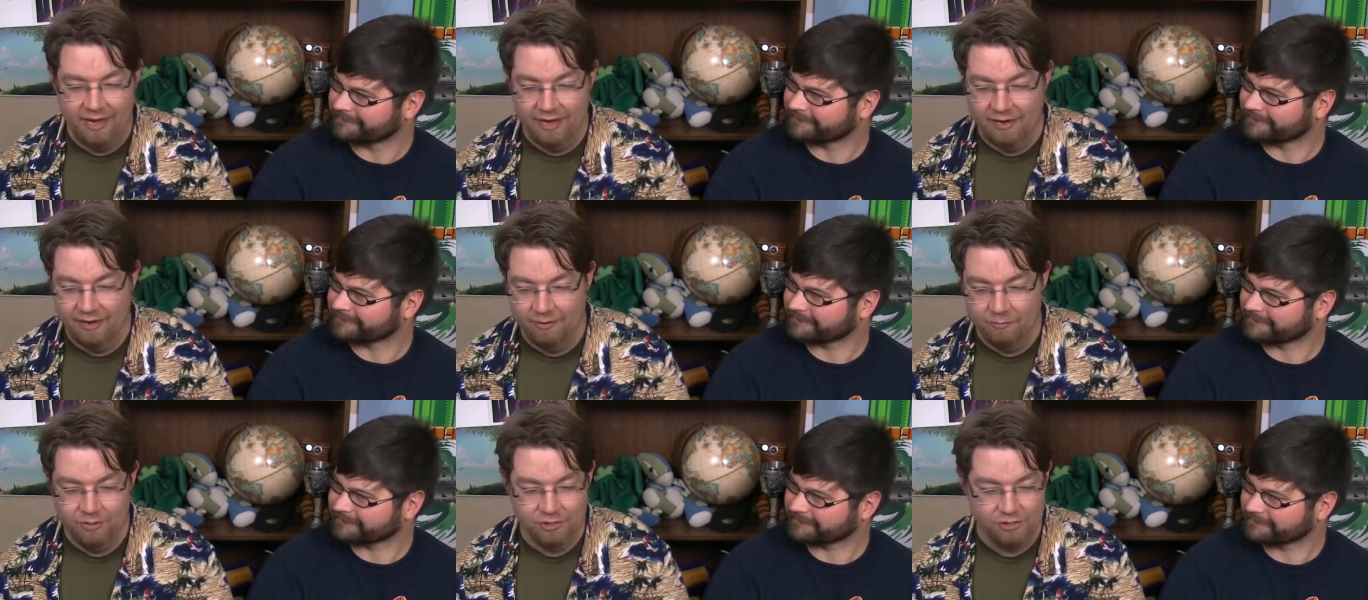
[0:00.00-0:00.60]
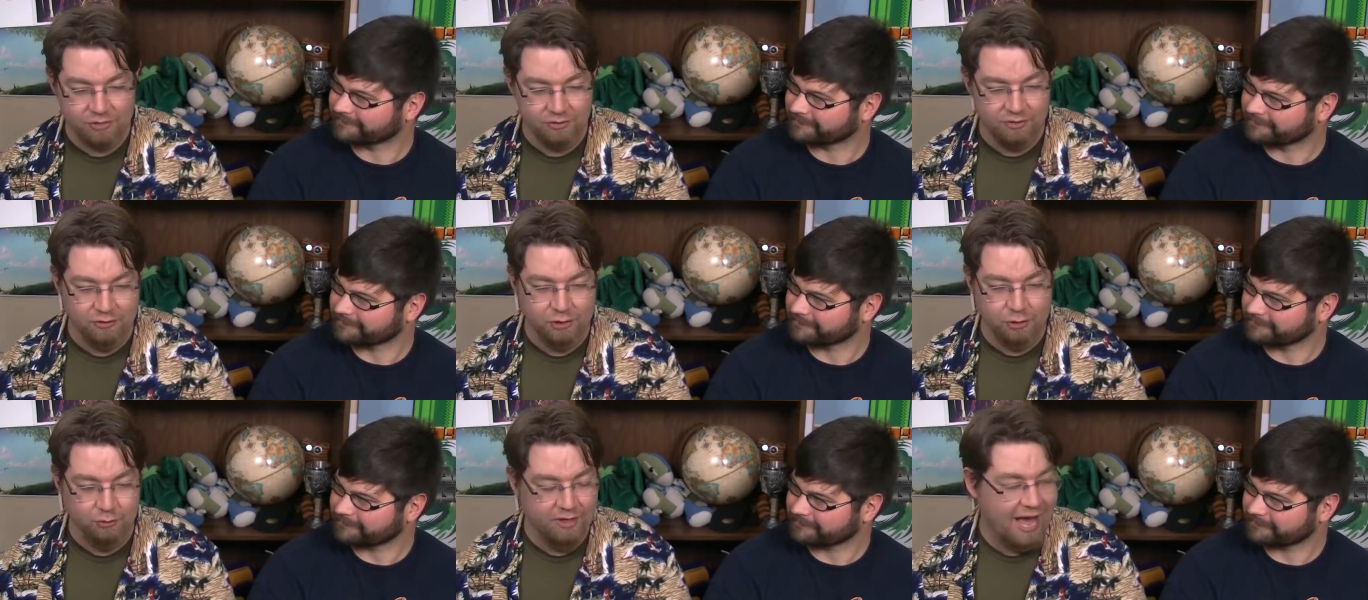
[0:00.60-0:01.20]
Speaker 1: and we would just sort
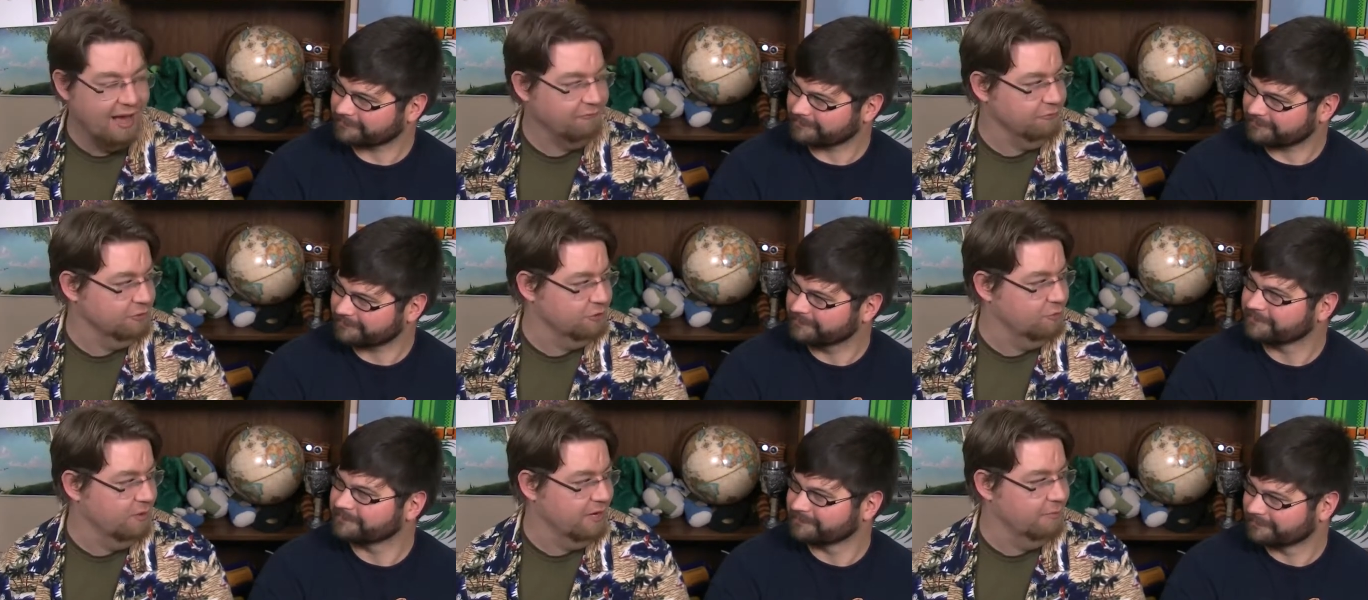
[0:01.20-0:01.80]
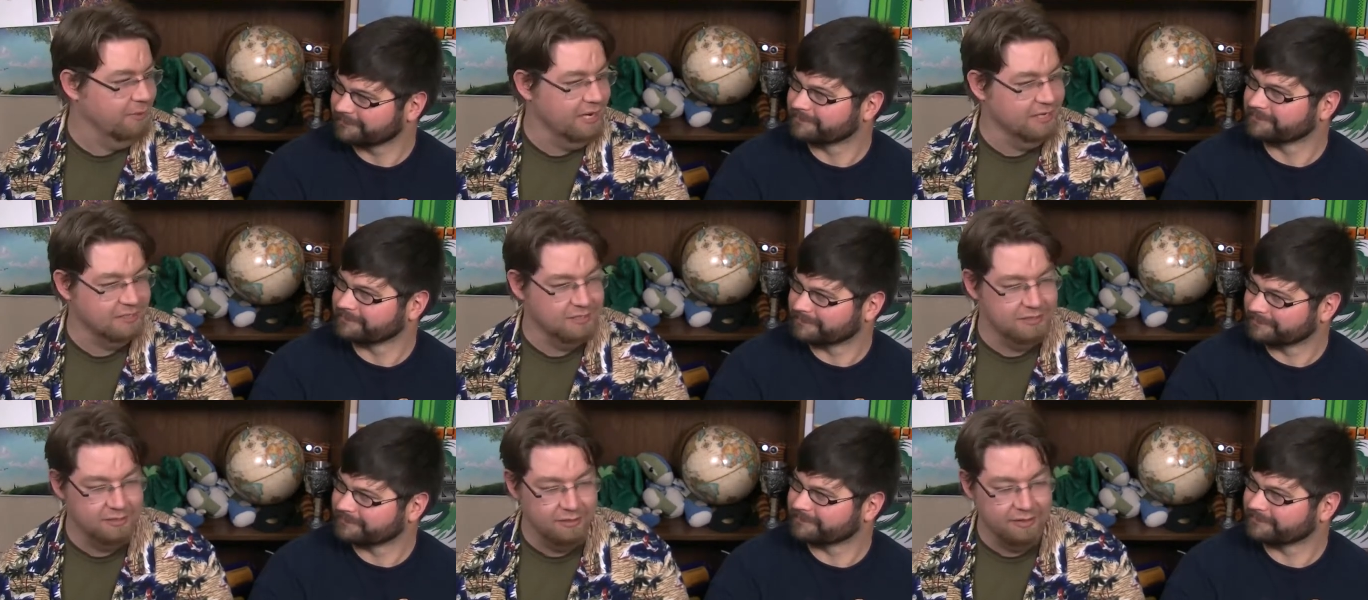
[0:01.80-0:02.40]
of do that for twenty
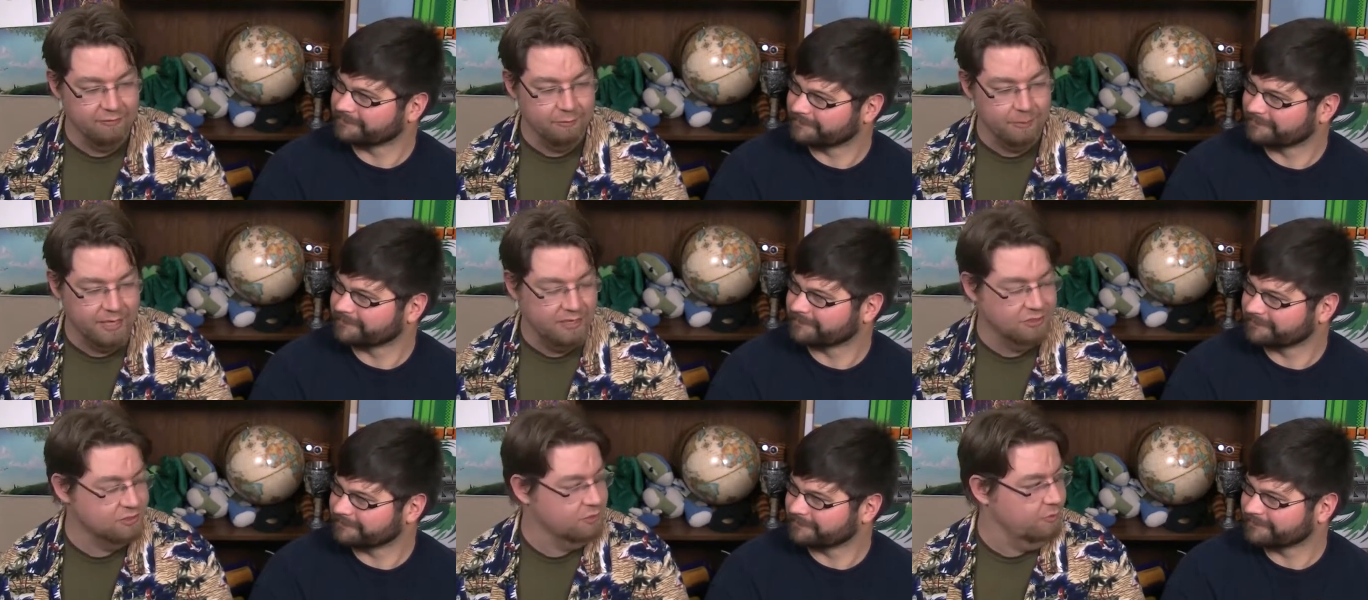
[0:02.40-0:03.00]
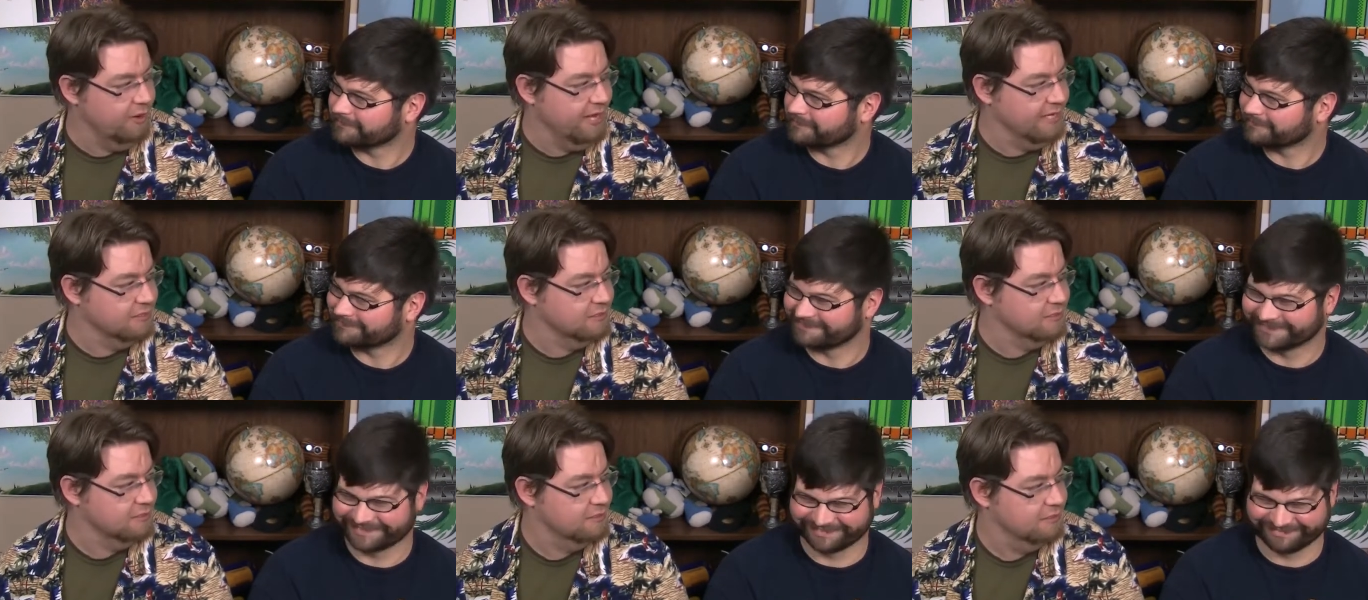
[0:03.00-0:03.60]
minutes until everybody else
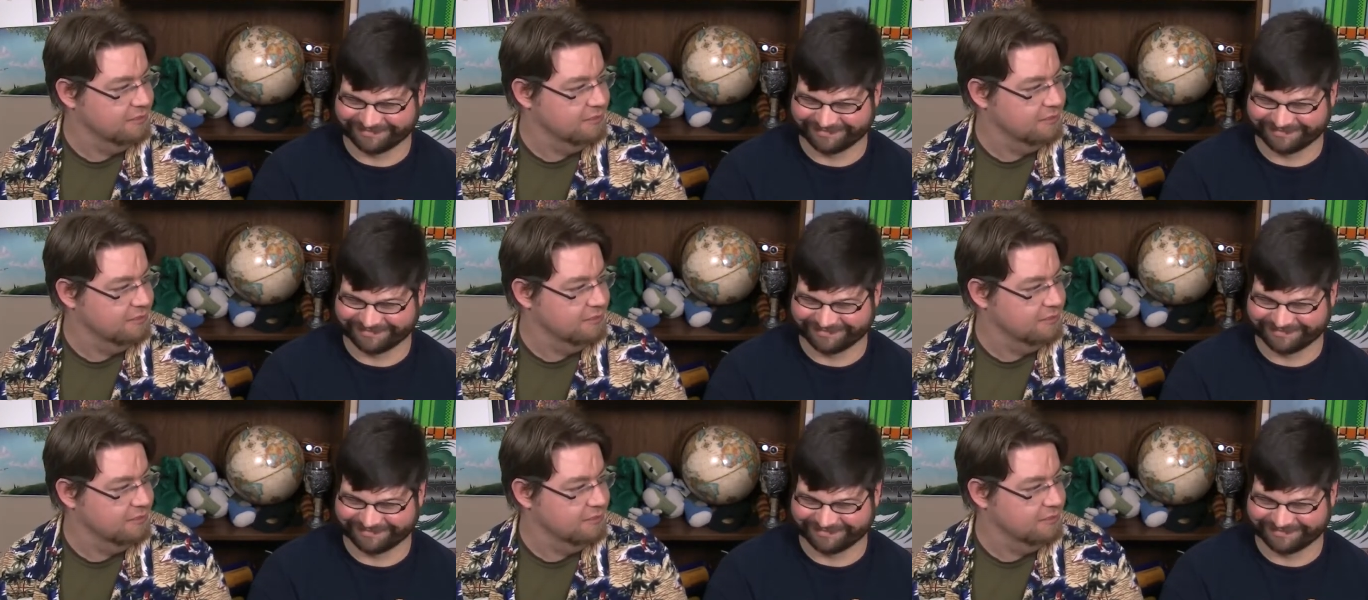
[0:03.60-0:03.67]
quits.